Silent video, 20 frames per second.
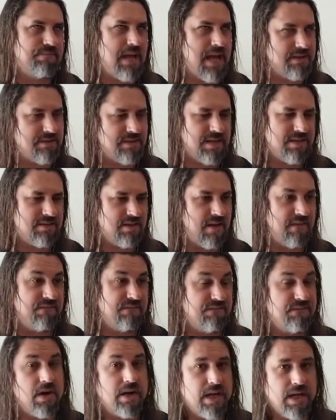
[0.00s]
as I say,
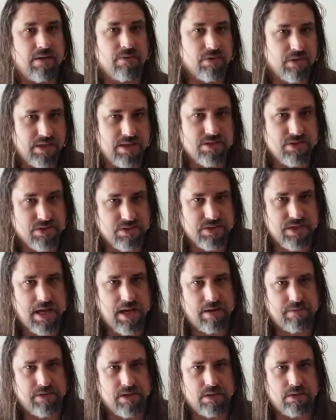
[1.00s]
fucking religions
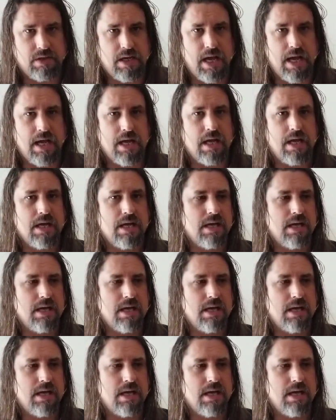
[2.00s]
out of it, okay?